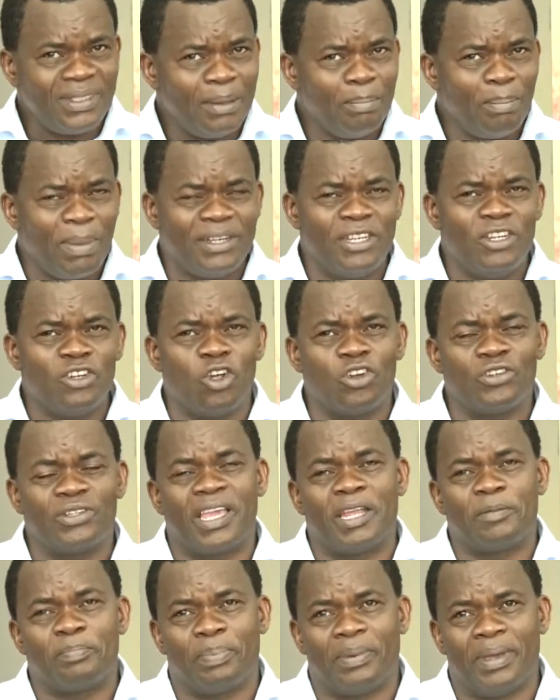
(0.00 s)
but did not
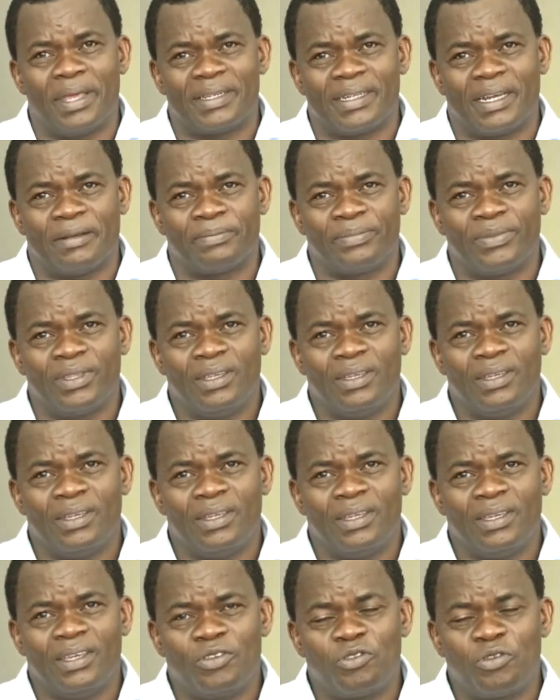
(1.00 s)
get better.
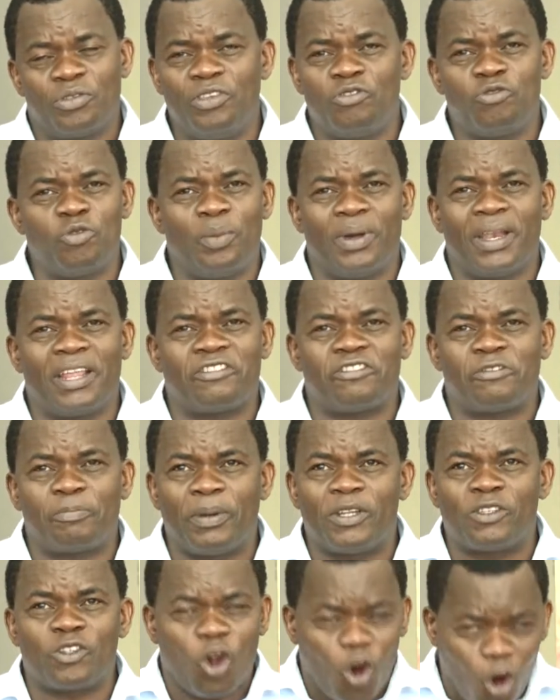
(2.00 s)
So this woman has
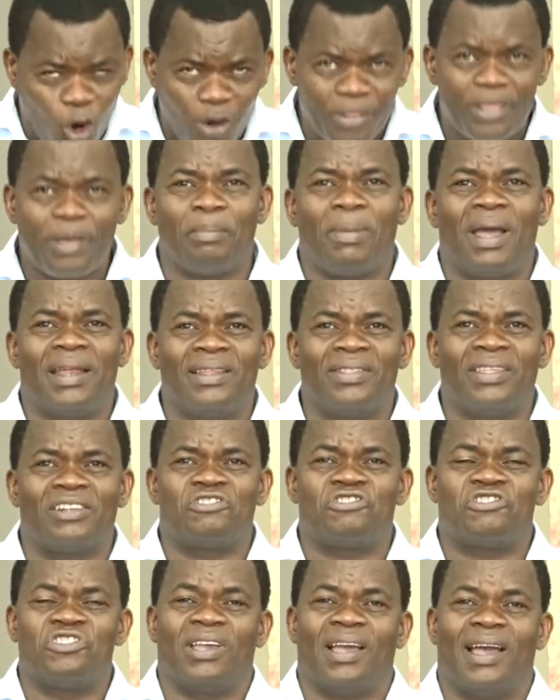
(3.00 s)
spent all the money that
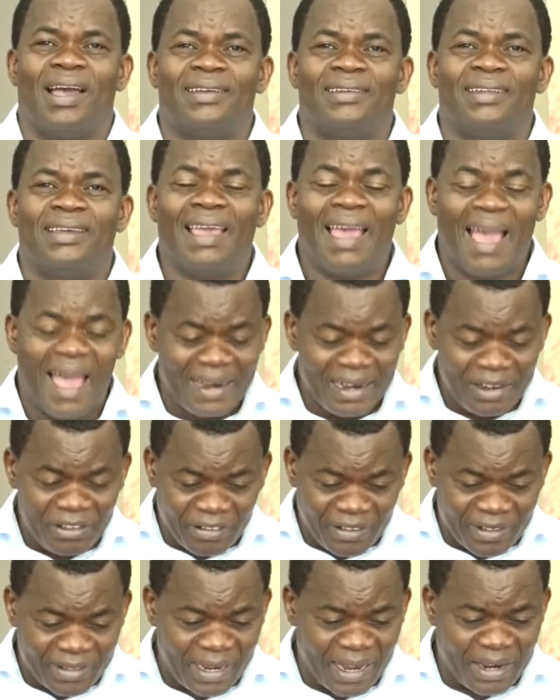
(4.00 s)
she had, and
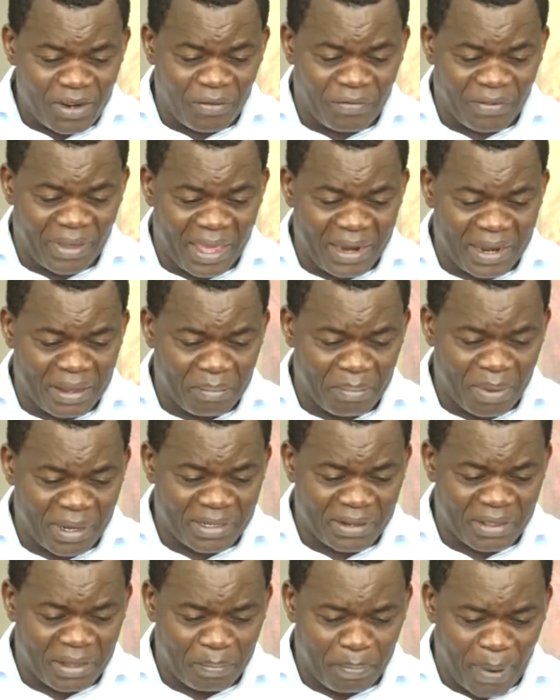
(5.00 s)
instead of getting
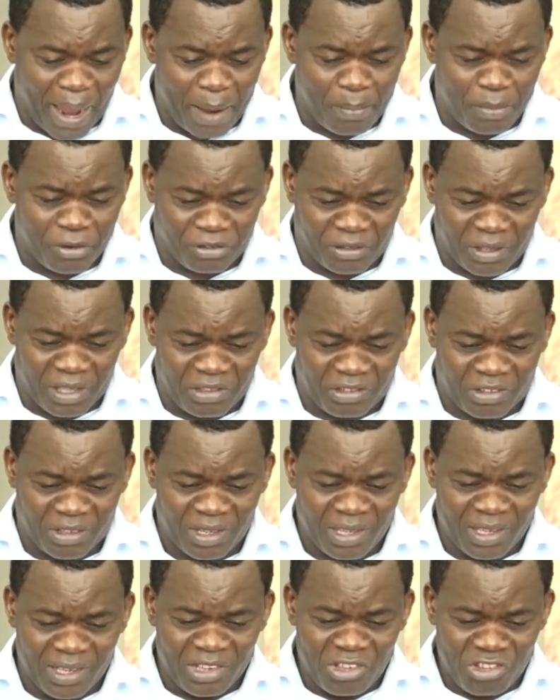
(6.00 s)
better, the Bible says
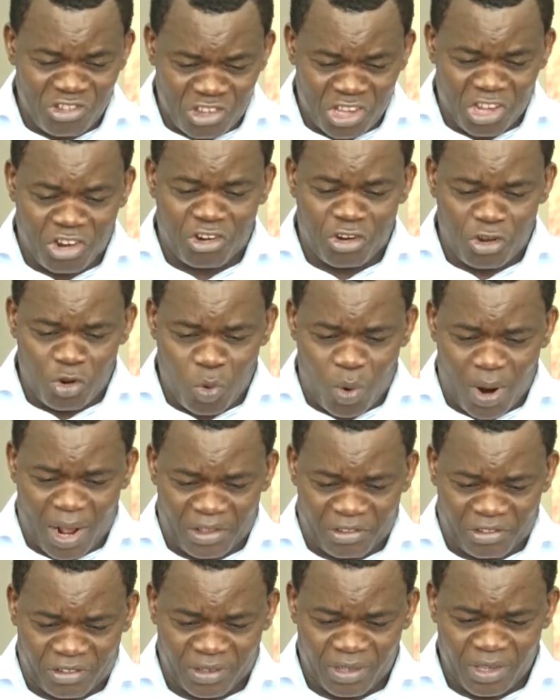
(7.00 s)
she grew
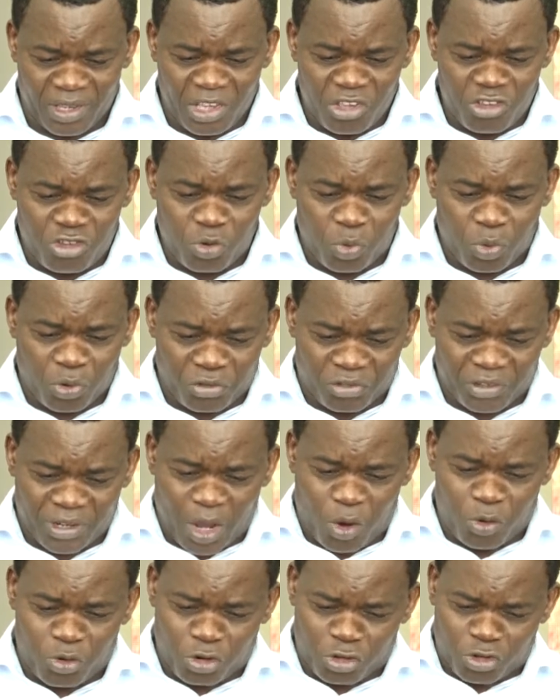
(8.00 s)
worse. She was
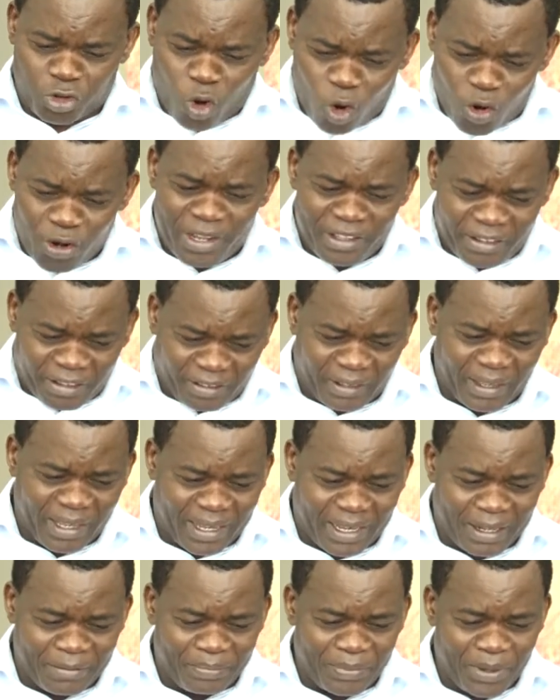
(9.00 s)
now not only sick,
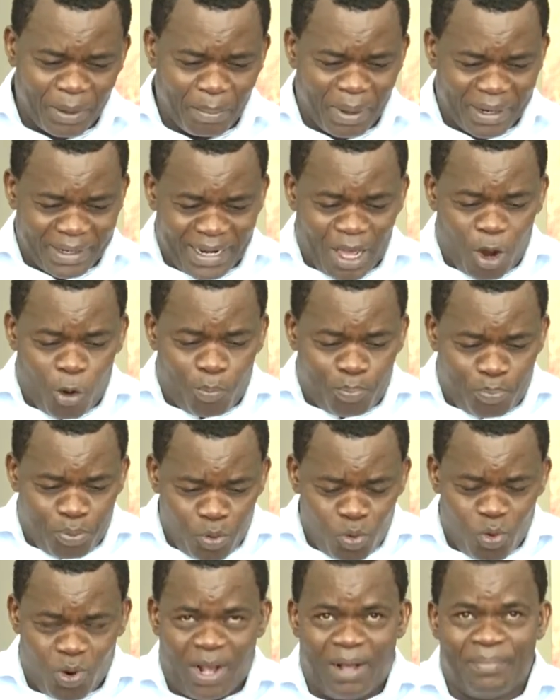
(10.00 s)
but now
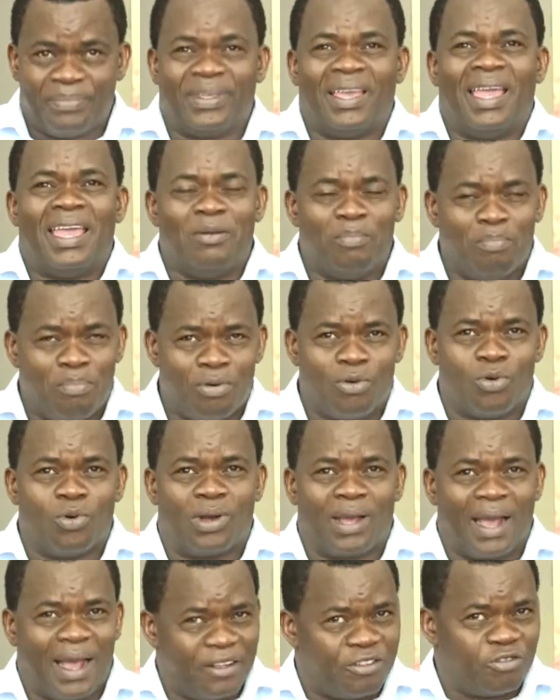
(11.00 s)
poor and
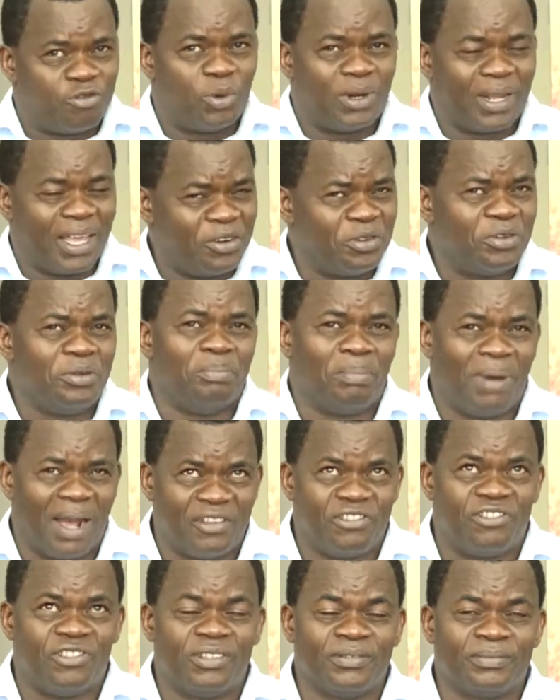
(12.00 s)
broke as well. Can you
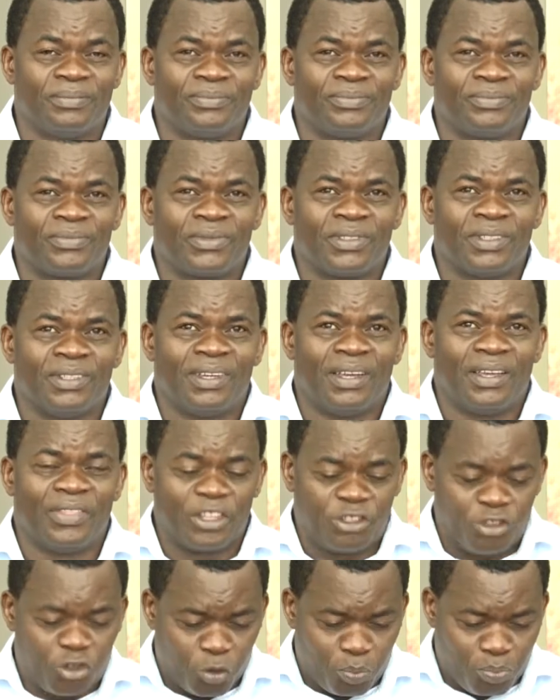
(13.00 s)
imagine
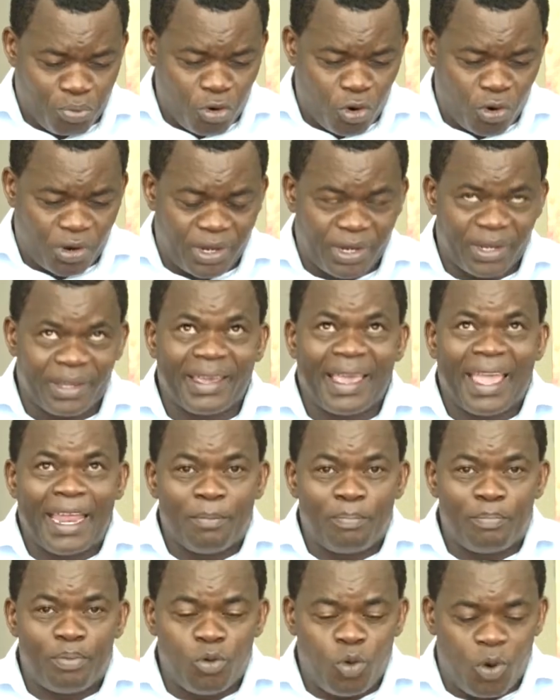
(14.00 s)
that you're broke
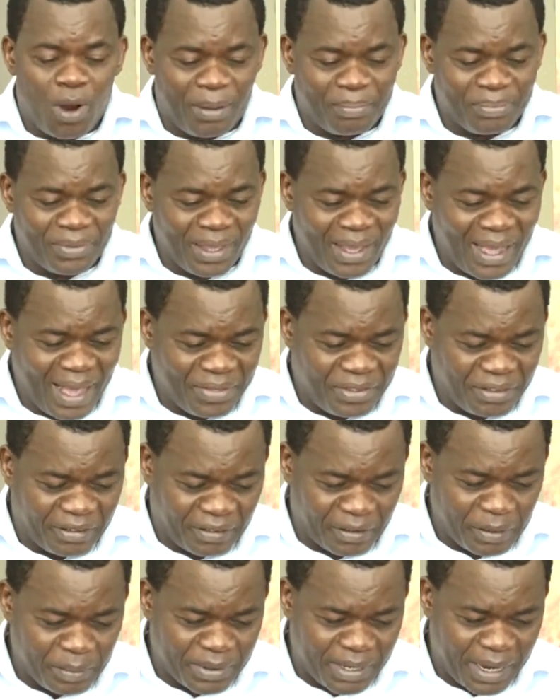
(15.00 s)
and poor at the
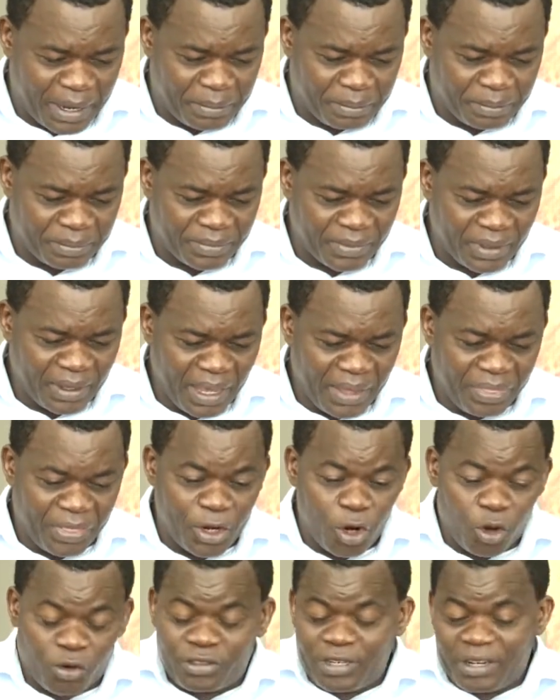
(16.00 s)
same time?
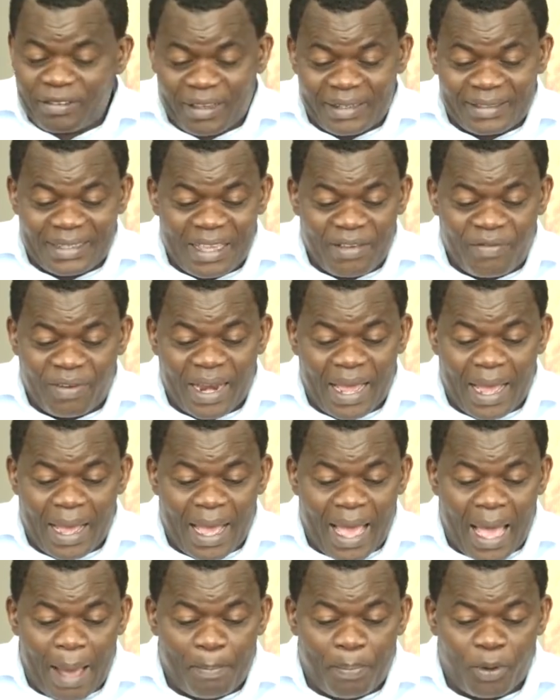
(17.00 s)
The doctors had given
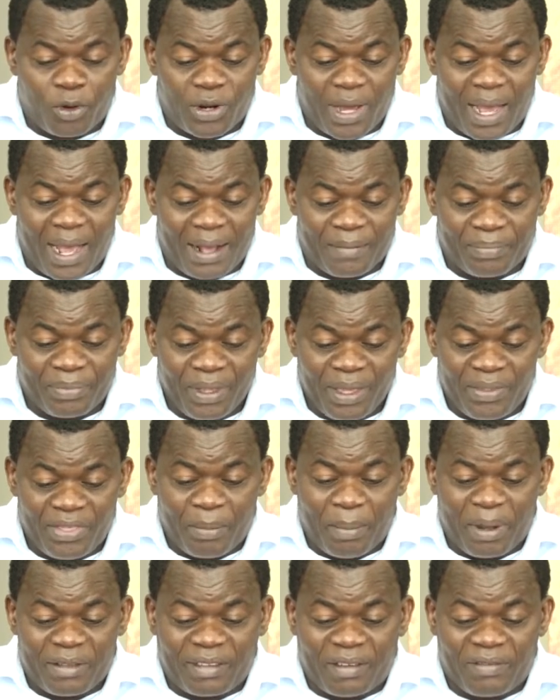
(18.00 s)
up on her.
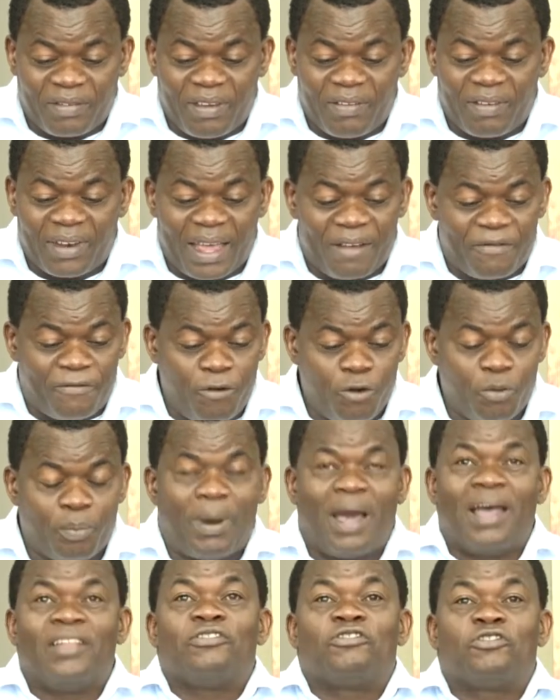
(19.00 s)
They must have given her a few
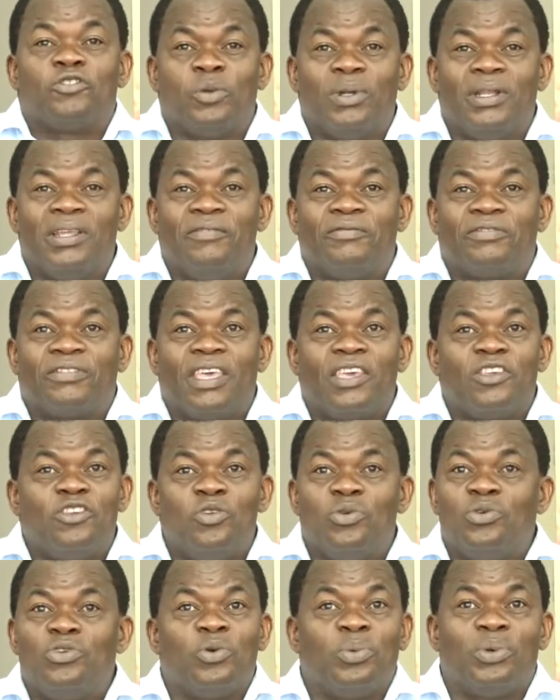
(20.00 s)
months to live, saying,
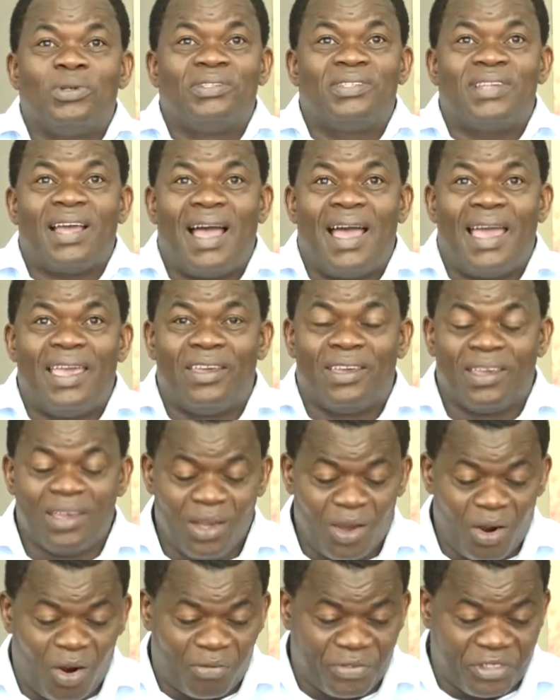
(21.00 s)
you will die
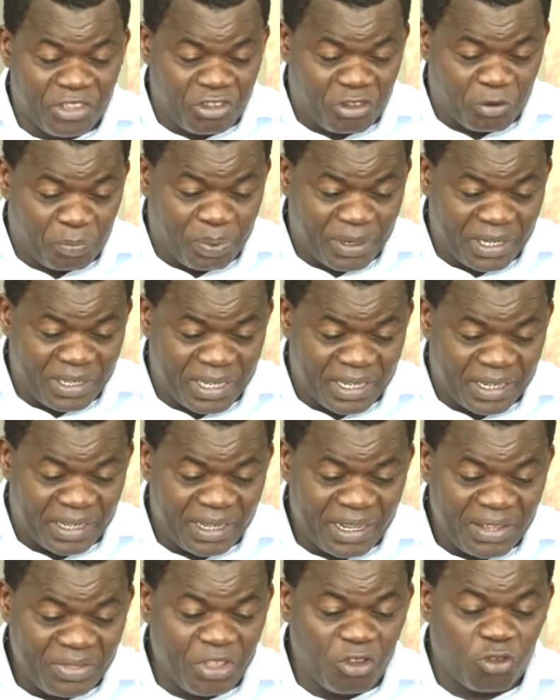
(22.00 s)
of this
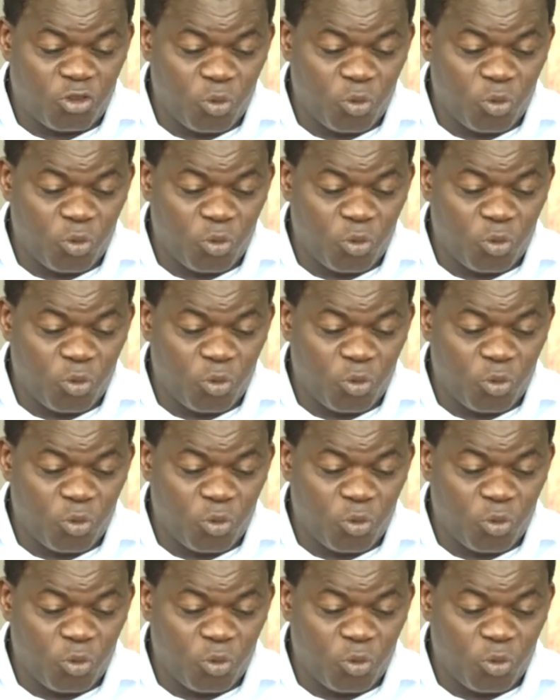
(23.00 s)
bleeding. This